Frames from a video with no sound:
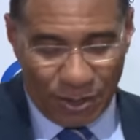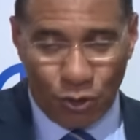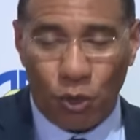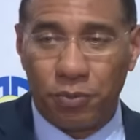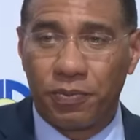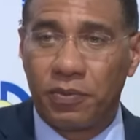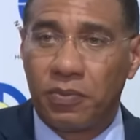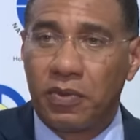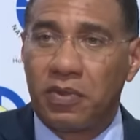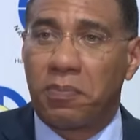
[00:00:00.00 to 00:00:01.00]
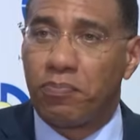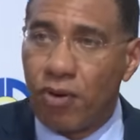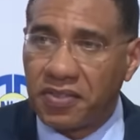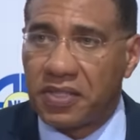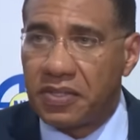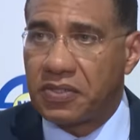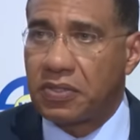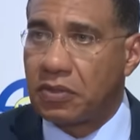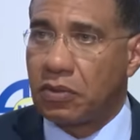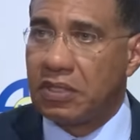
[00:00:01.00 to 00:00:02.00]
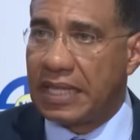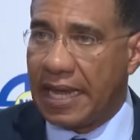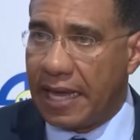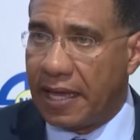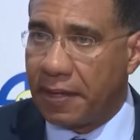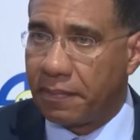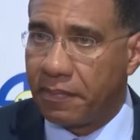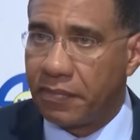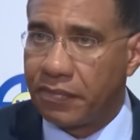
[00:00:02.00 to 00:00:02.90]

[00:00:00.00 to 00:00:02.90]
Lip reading: So, the process today